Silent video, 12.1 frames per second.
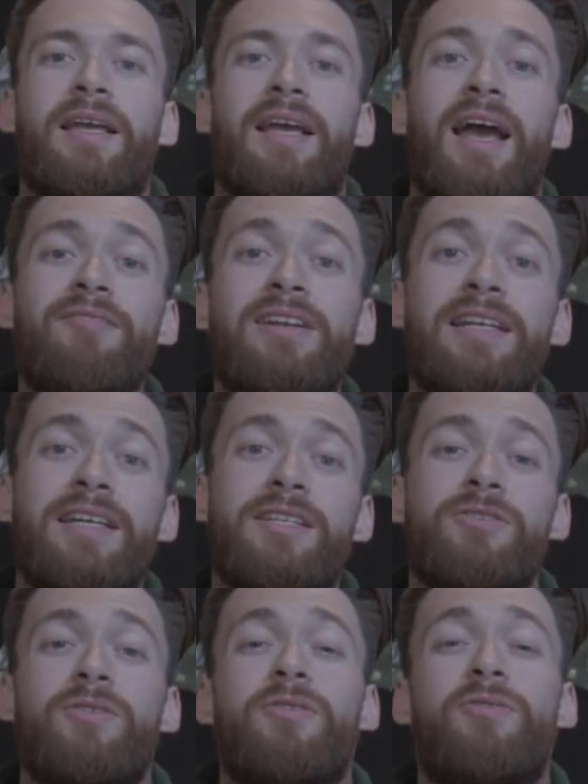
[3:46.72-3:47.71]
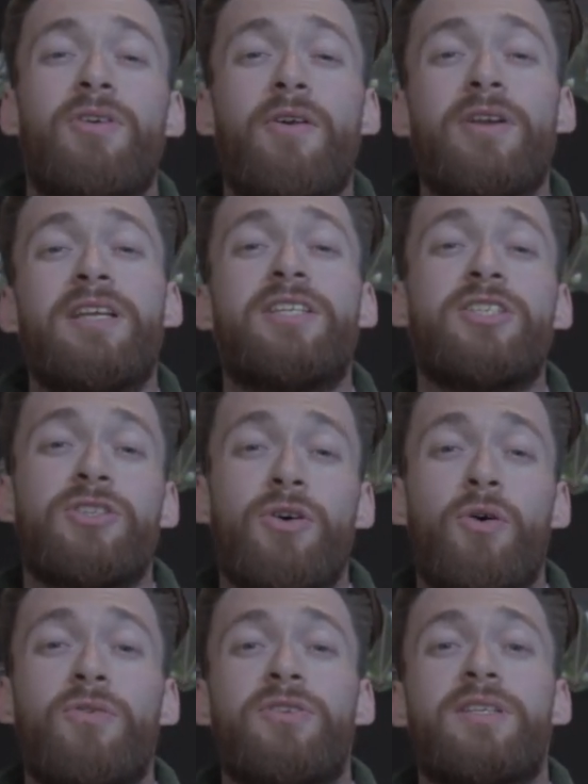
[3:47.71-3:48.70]
Cavaliers are a very
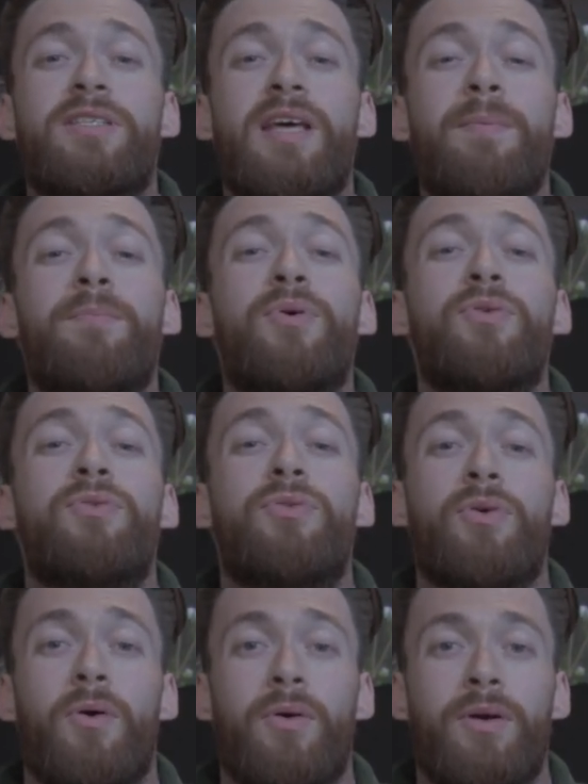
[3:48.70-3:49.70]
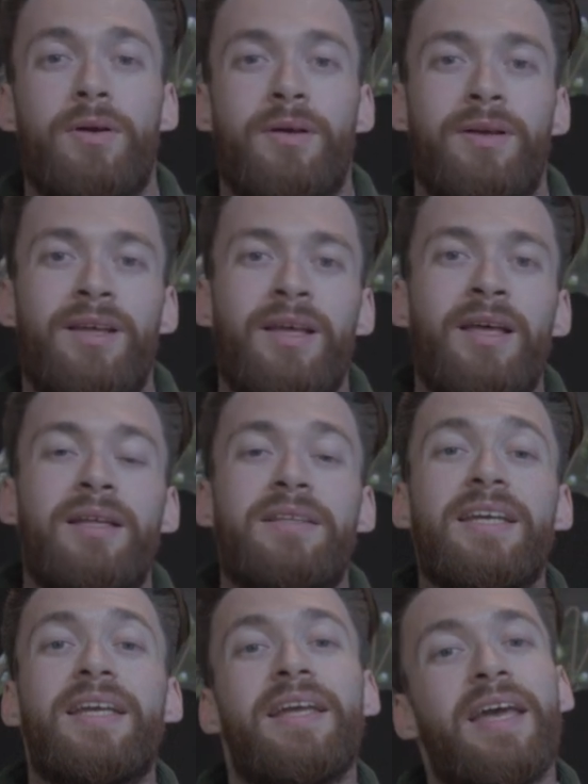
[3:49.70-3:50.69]
soft-tempered dog.
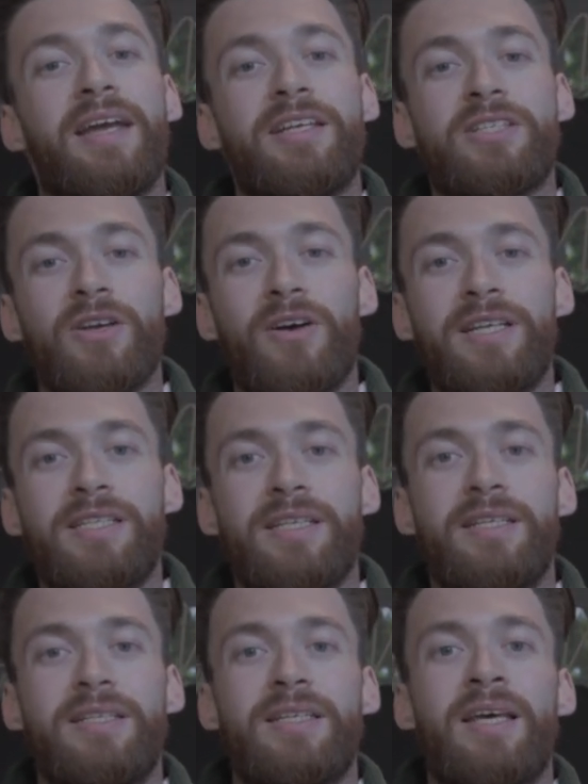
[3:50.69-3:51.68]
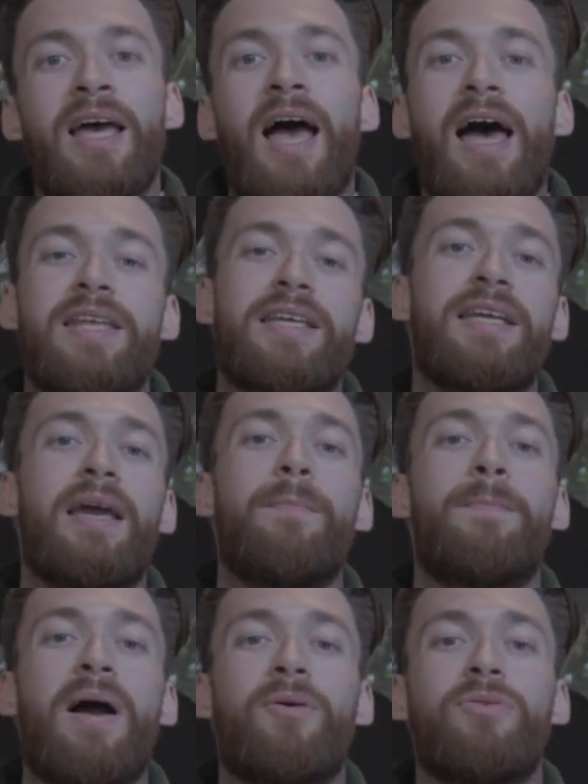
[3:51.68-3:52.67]
They can get excited and they can get
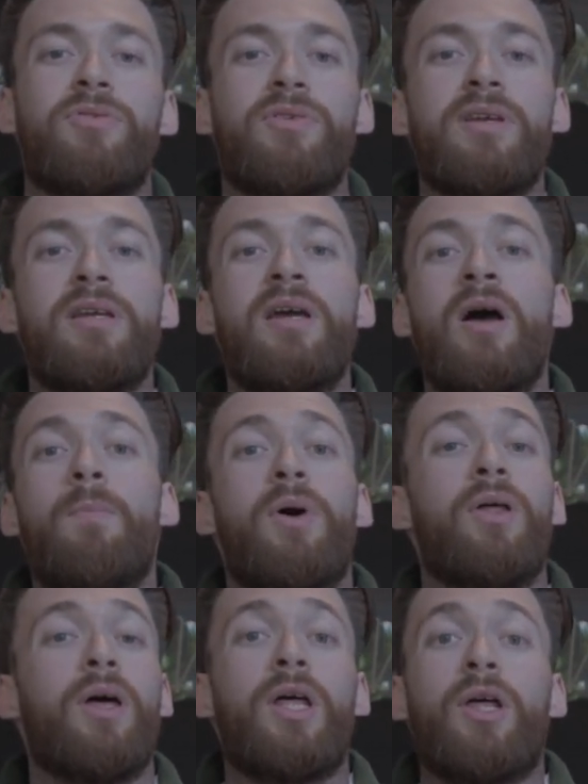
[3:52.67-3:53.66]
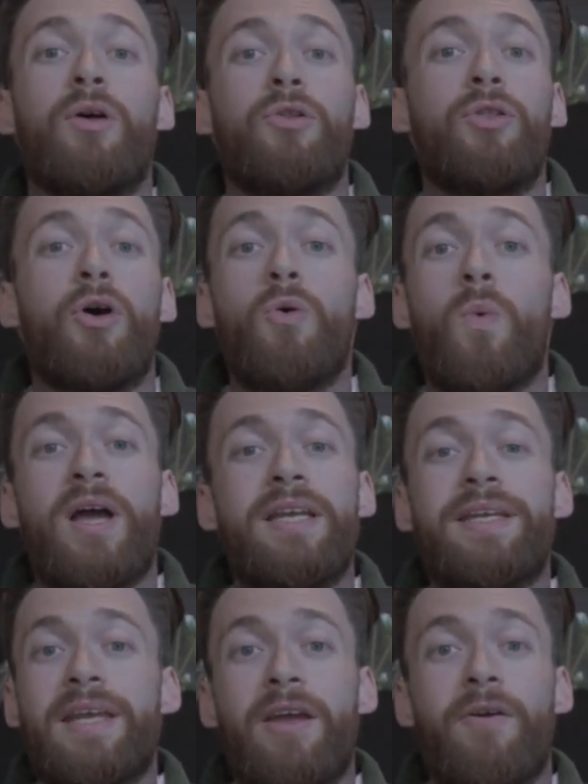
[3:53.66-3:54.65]
bouncy, but no way
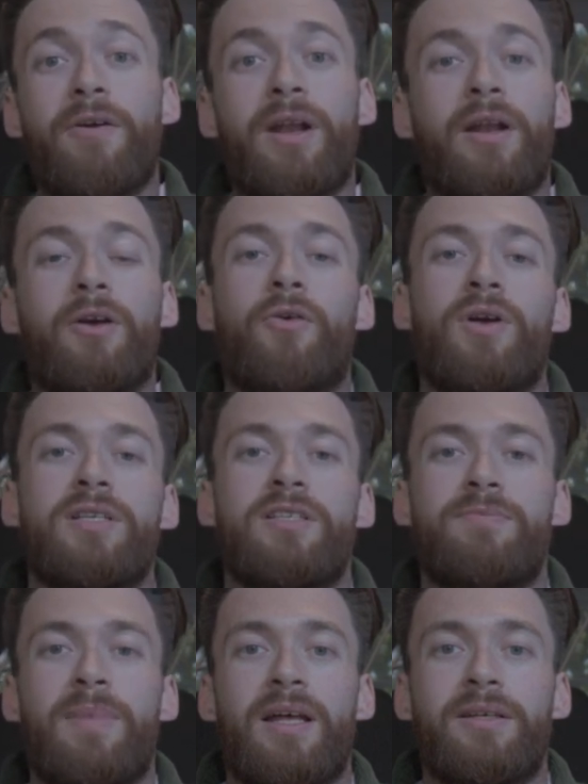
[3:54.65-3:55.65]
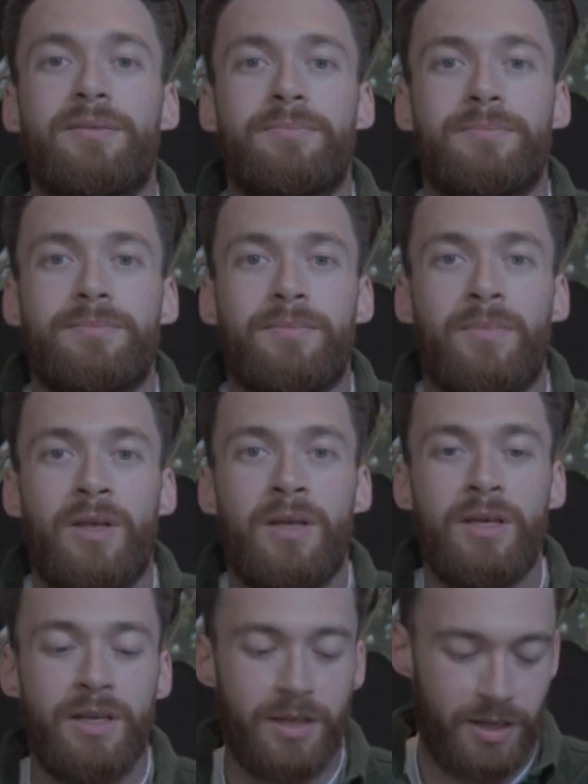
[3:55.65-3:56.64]
near in an aggressive manner.
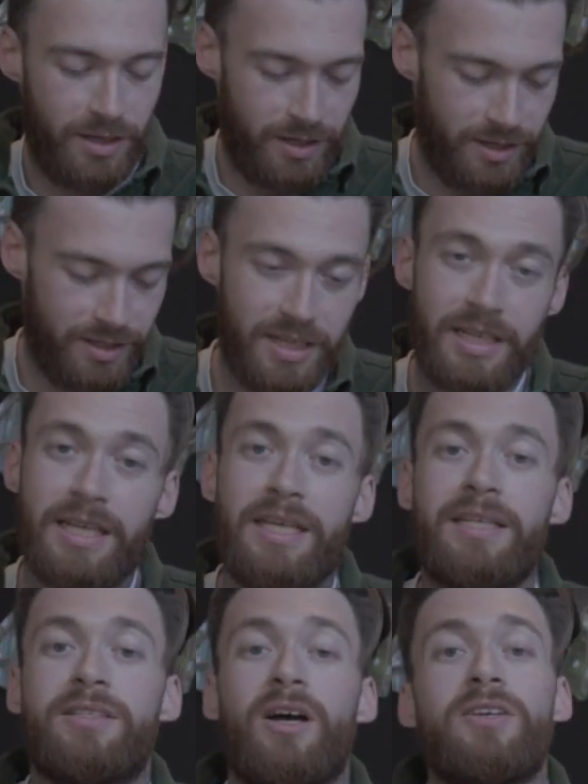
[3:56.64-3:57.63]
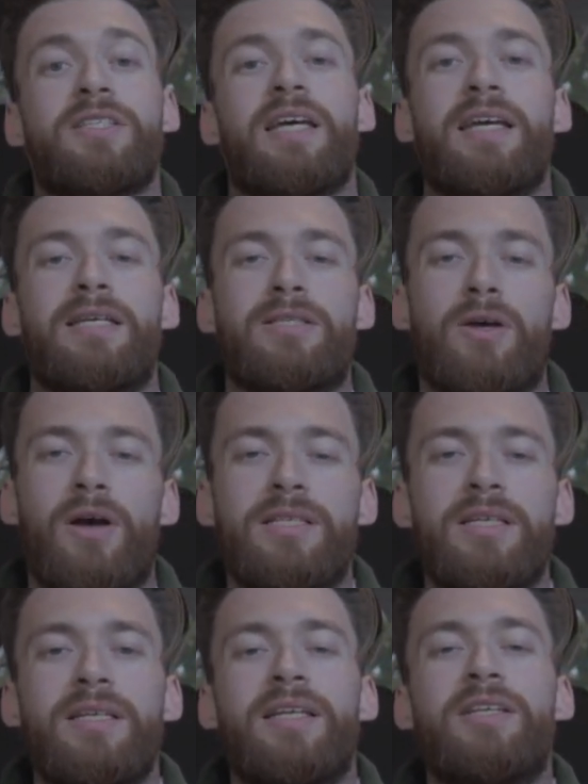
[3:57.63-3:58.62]
Ziggy does get
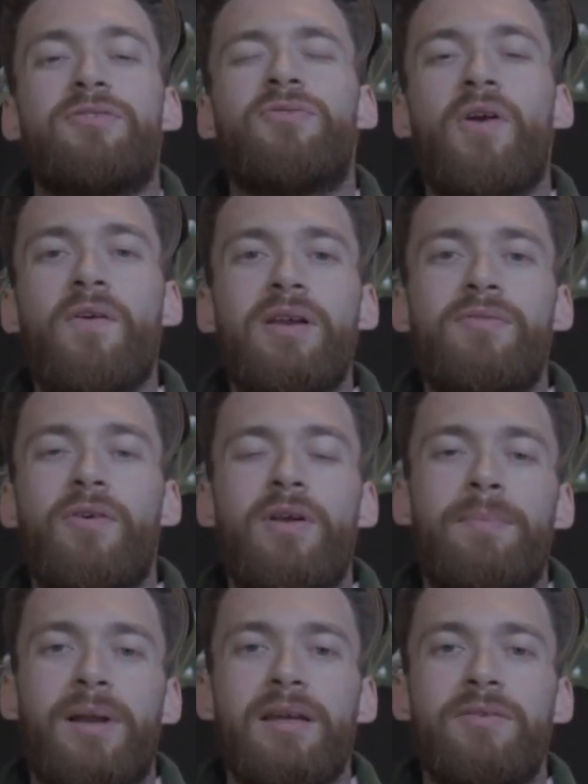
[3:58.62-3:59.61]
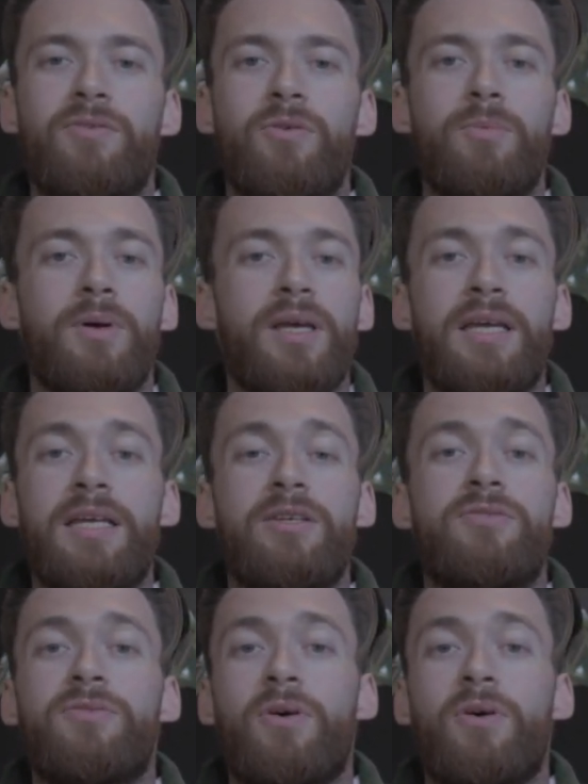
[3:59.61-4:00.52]
excited and he's very, very playful, but he is